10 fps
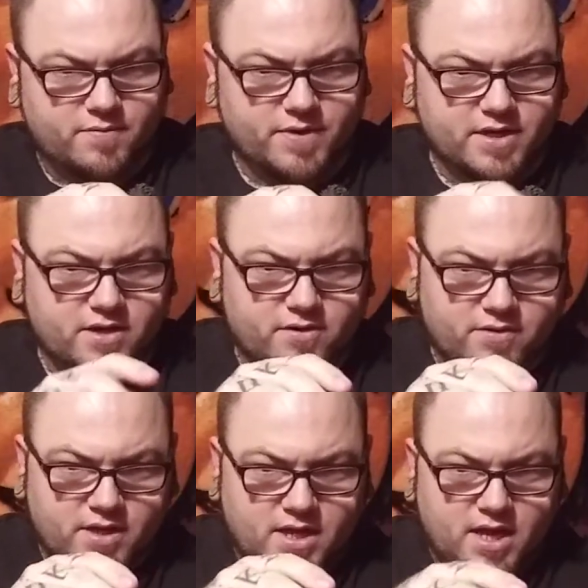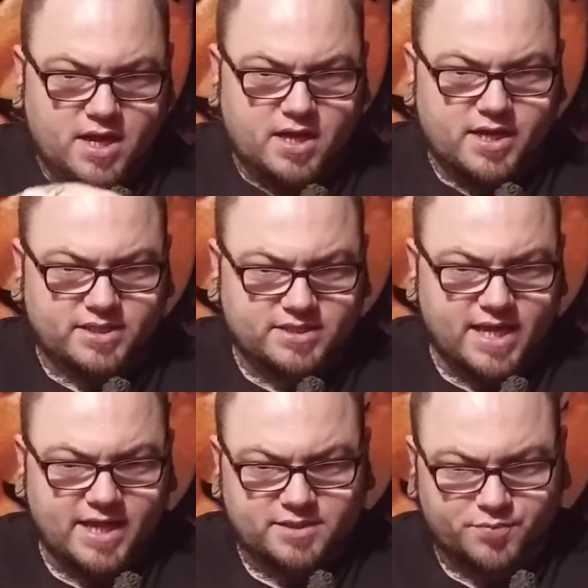we go. He
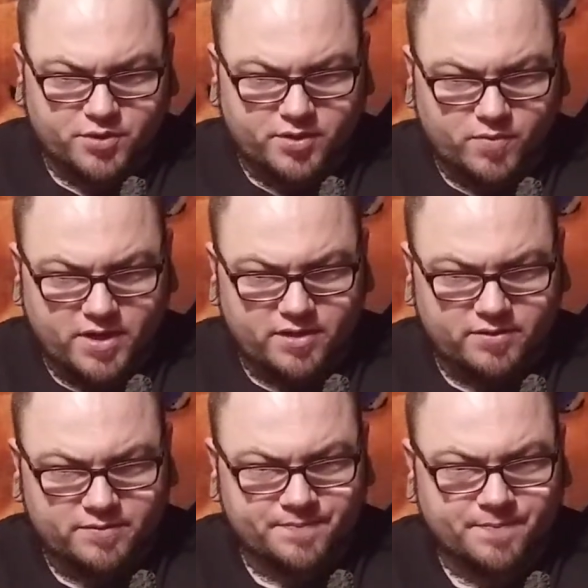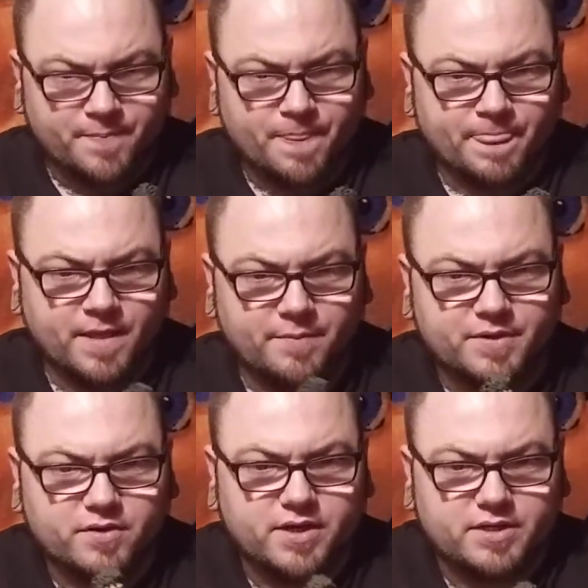stands pretty well. Let me
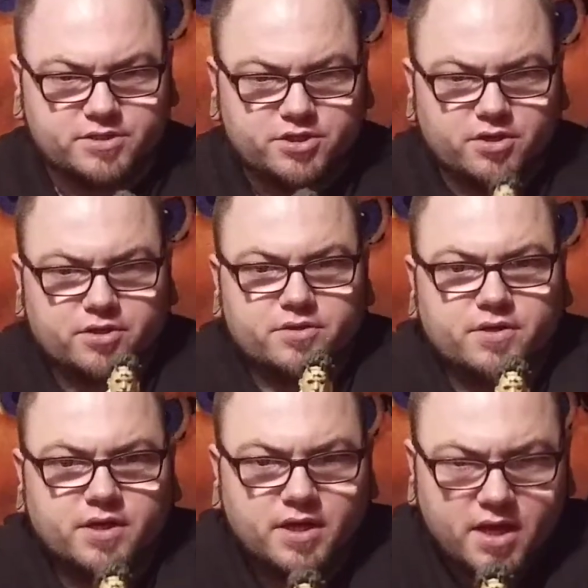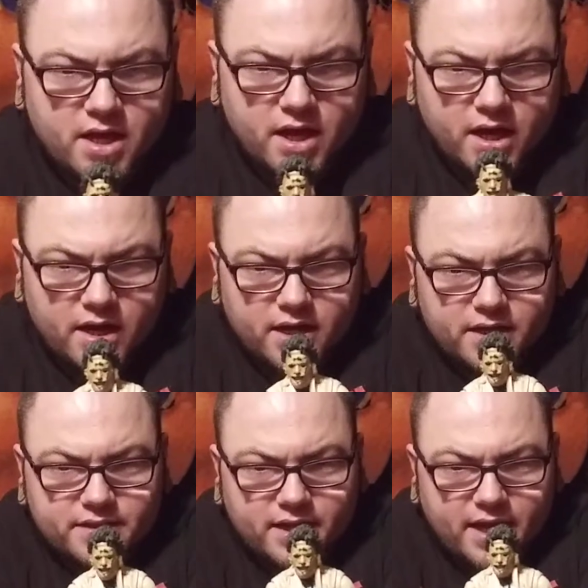go ahead and show you.
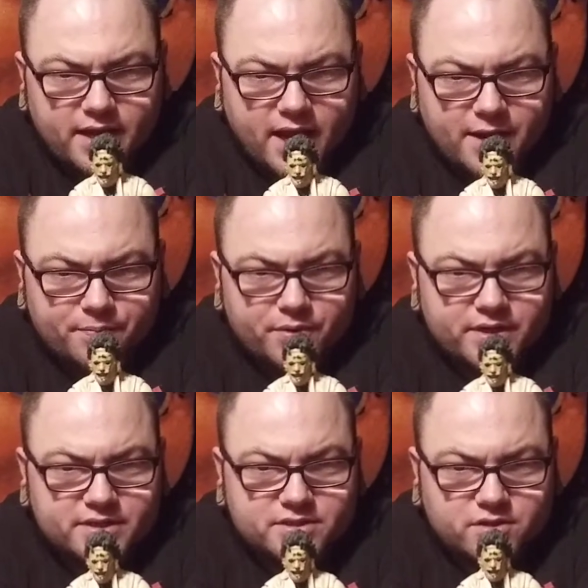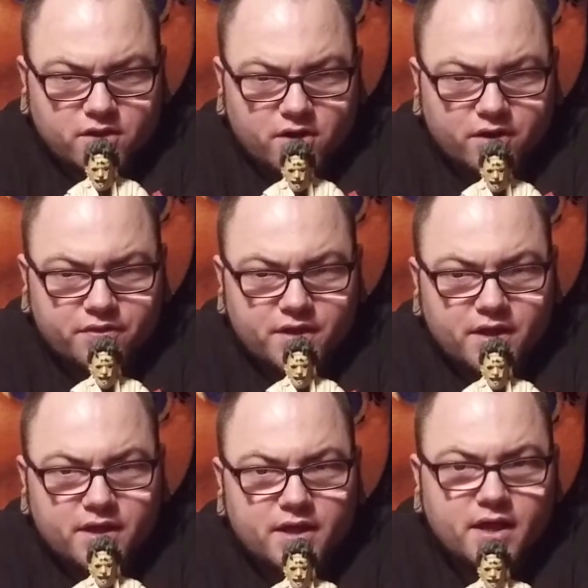The apron is cloth.
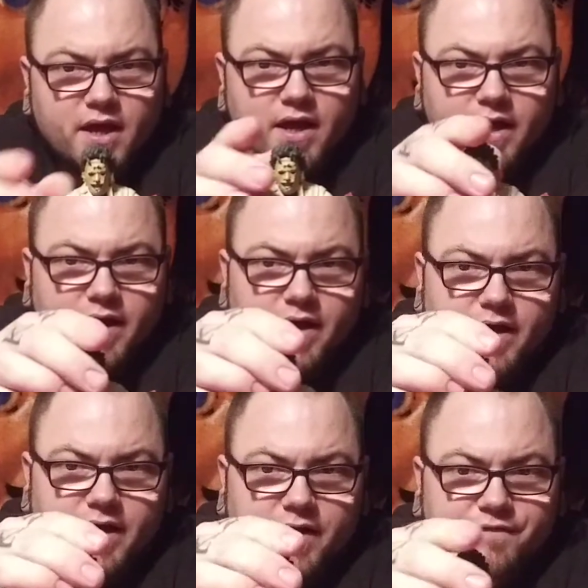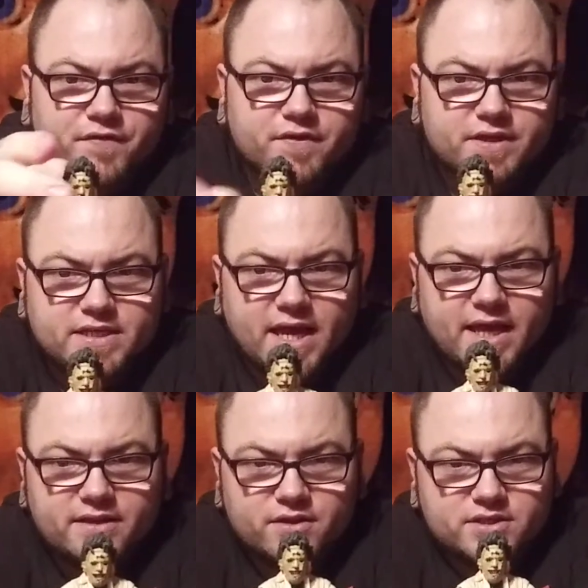I feel his
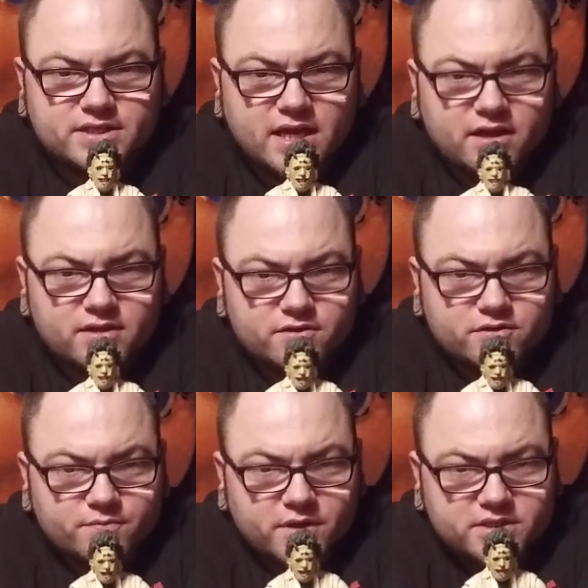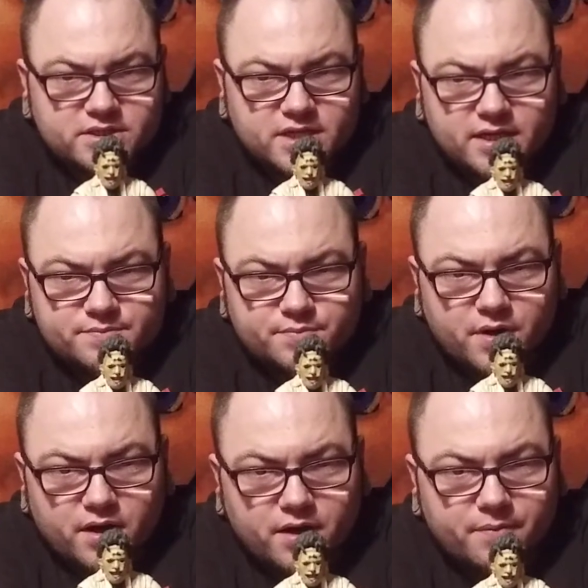head looks down a little too much. He's got his
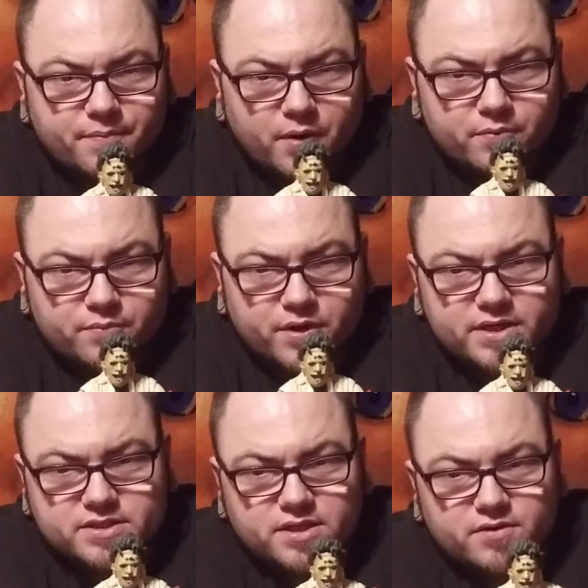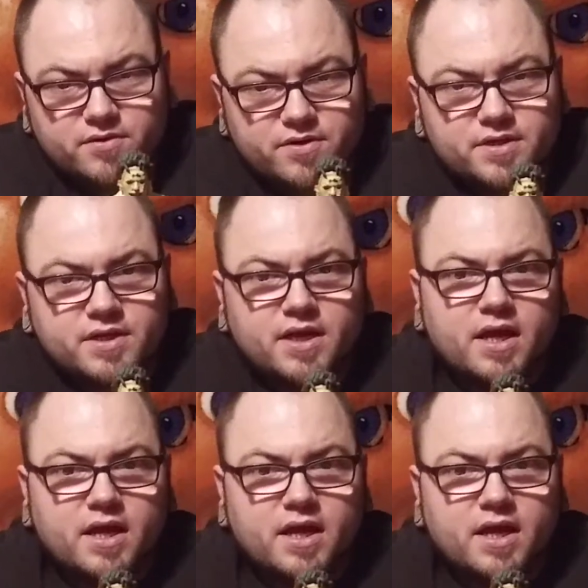bone bracelet on.